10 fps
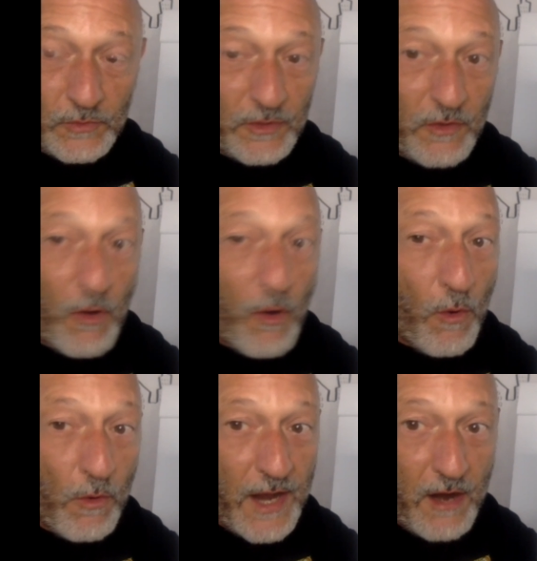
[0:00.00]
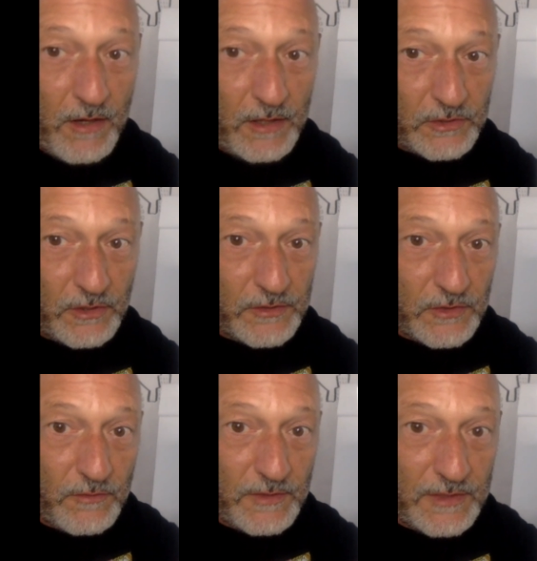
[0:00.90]
We're drawing the whole character. And
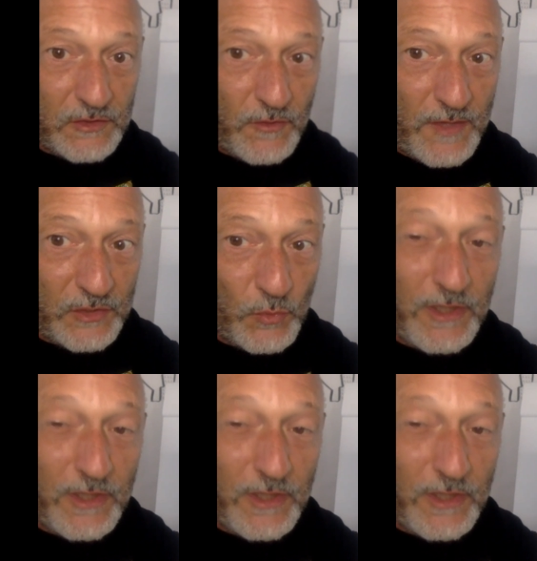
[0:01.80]
so this direction